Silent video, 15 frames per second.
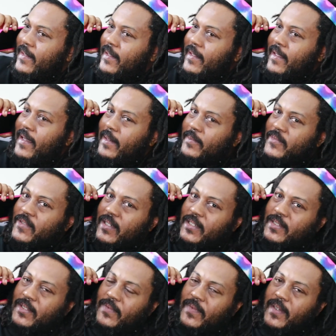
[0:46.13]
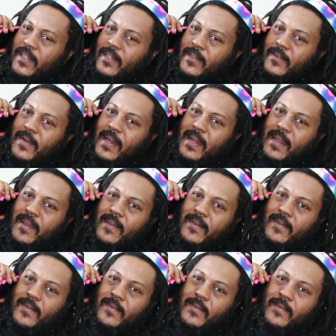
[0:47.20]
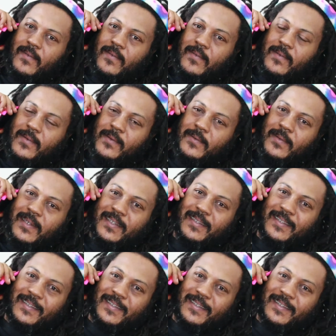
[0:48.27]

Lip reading: Yeah, I'm trying to shoot a video right now. What?